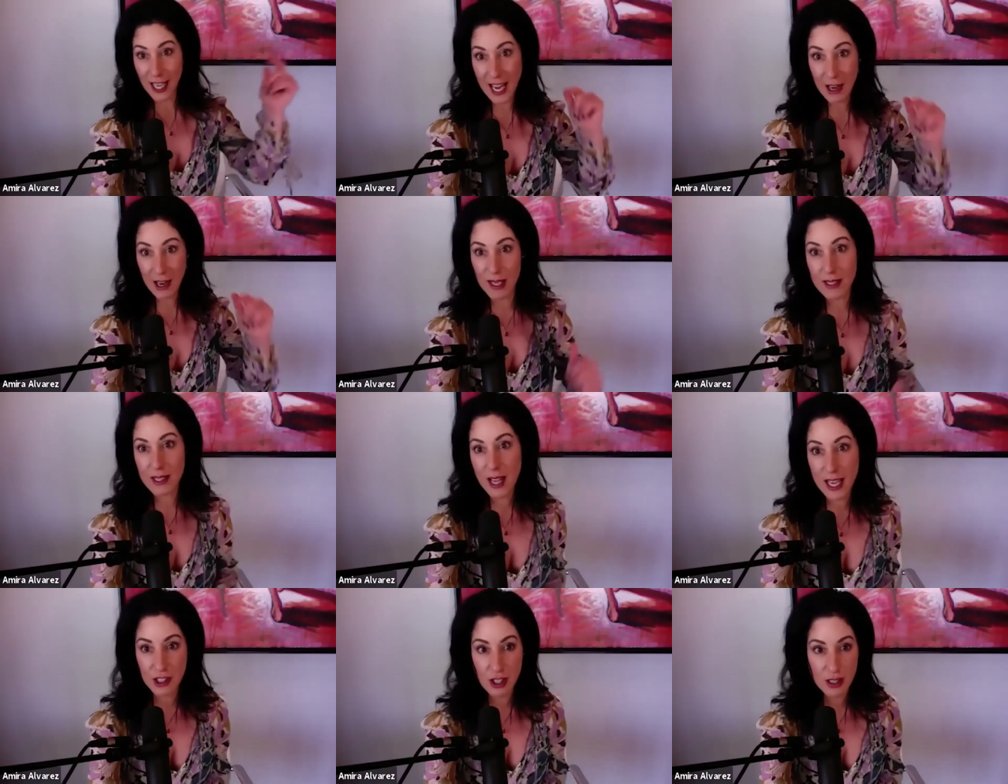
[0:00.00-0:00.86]
Anyways,
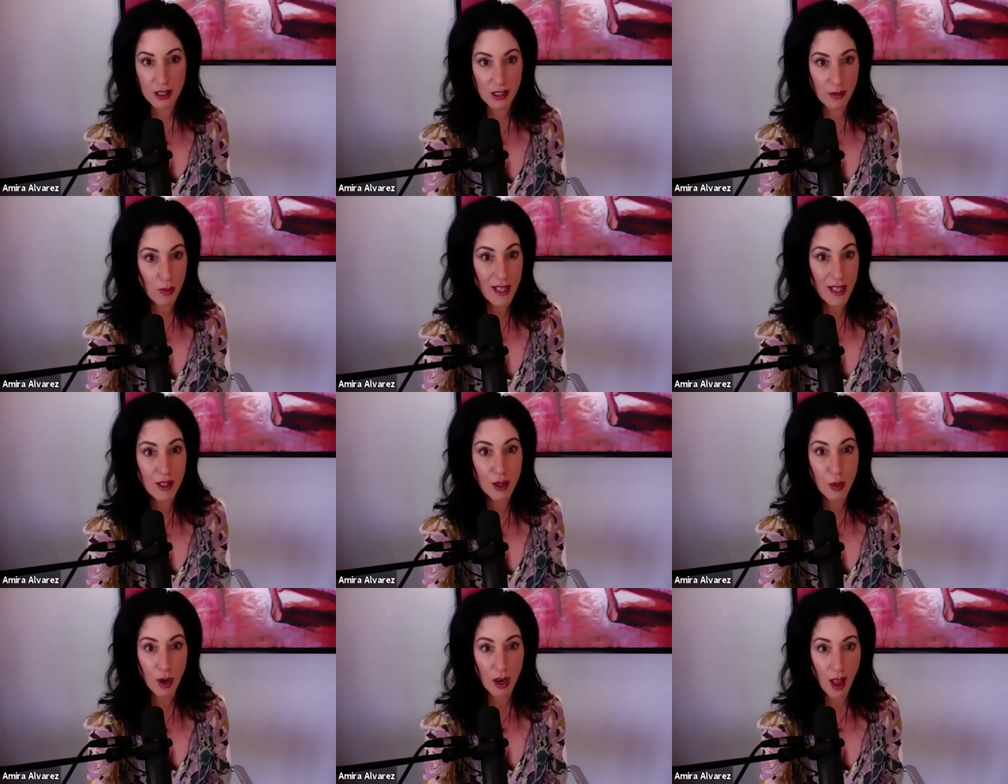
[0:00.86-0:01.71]
I just went
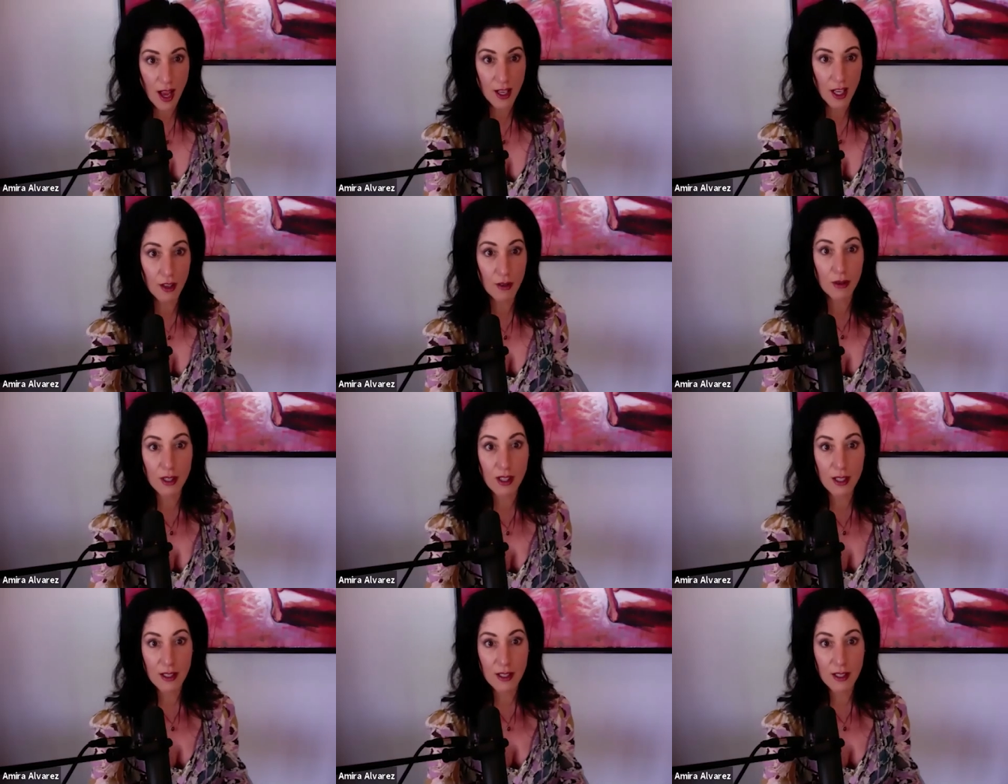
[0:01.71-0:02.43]
squirrel on you.